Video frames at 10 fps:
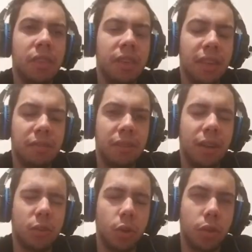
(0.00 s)
think they
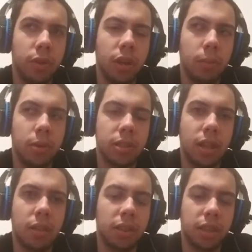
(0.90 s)
found all 3 numbers,
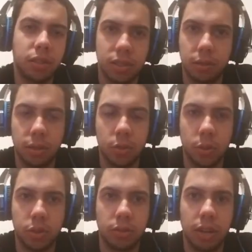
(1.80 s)
and I think they just kept on
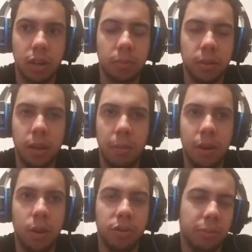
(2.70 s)
switching around. But I
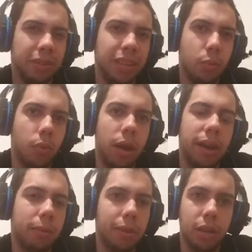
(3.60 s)
mean, ultimately, I
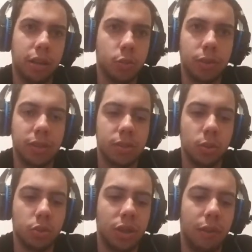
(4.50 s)
got to be honest with this
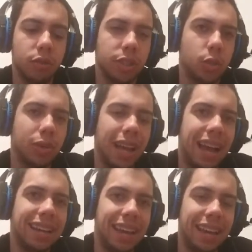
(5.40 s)
whole challenge. Like, you
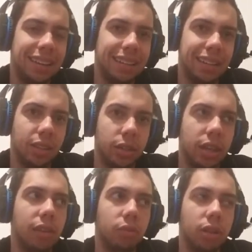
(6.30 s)
kind of had to get
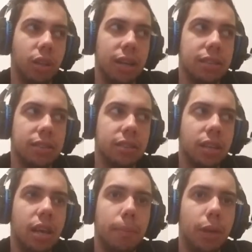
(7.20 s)
lucky and realize,
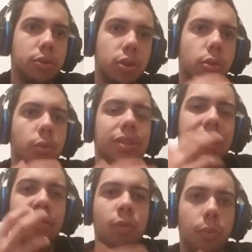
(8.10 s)
because you know what it was?
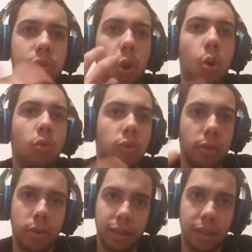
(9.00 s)
Everyone was
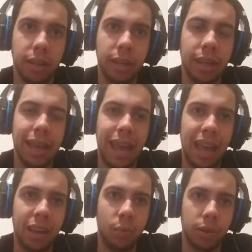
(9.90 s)
overthinking.
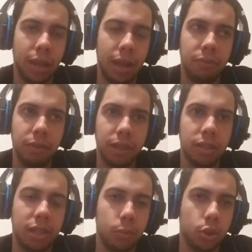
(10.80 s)
And what I feel like
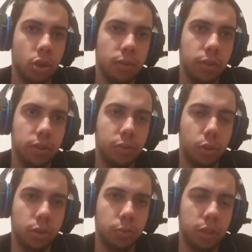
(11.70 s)
the team should have looked
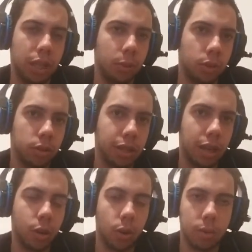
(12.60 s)
for, what they were
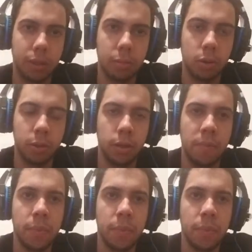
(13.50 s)
getting caught up in the moment,